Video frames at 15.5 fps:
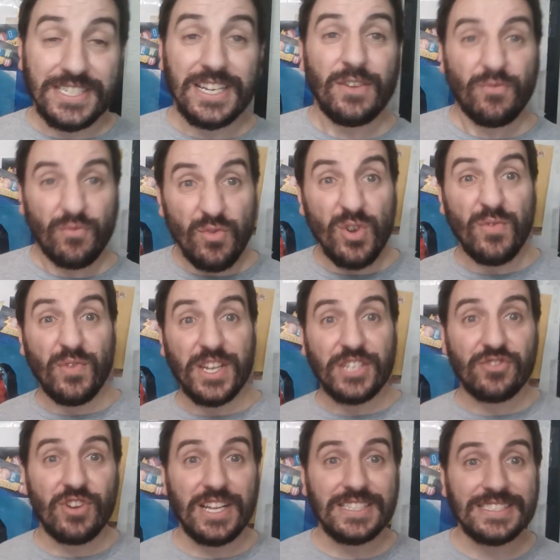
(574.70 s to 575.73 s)
I've roughly
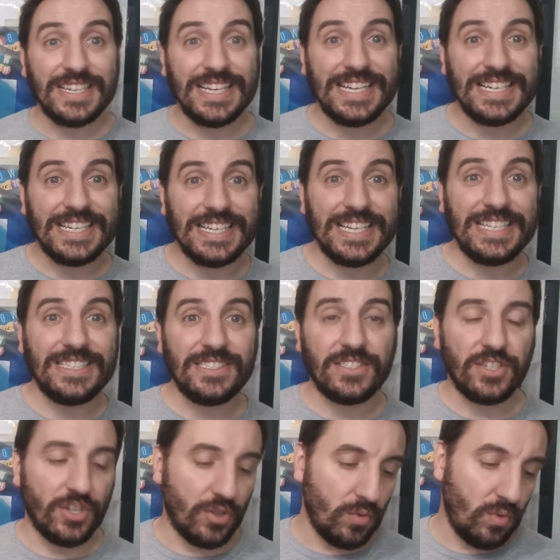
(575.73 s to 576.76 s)
translated
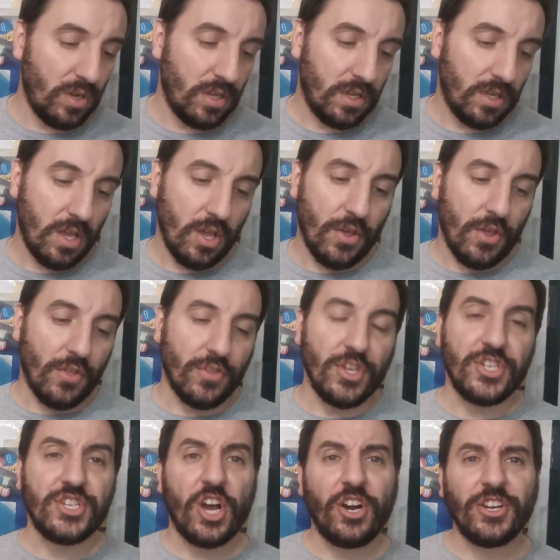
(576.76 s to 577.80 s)
into,
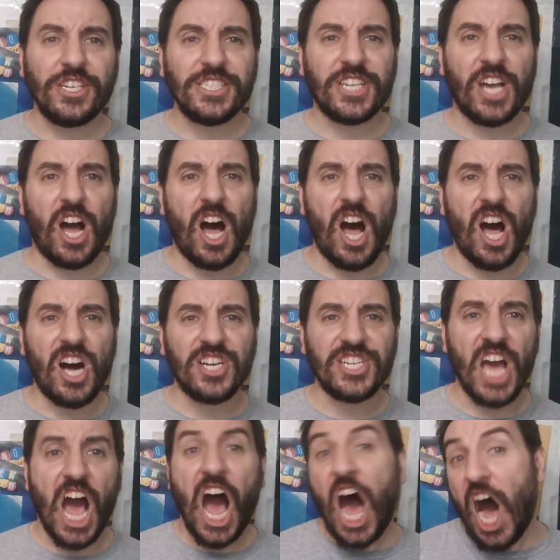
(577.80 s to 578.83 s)
the dog is hard,
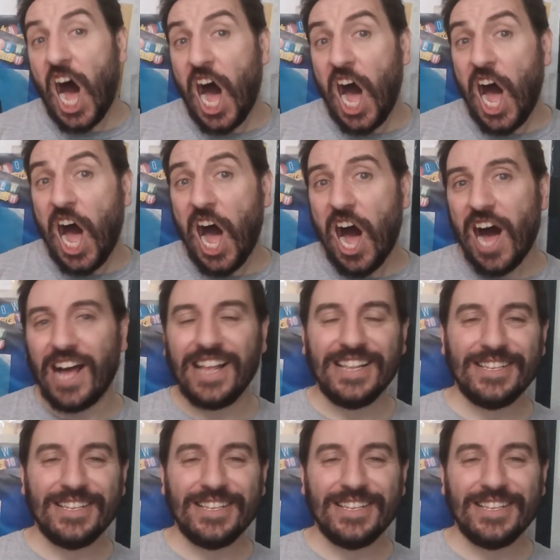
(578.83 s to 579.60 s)
ha ha.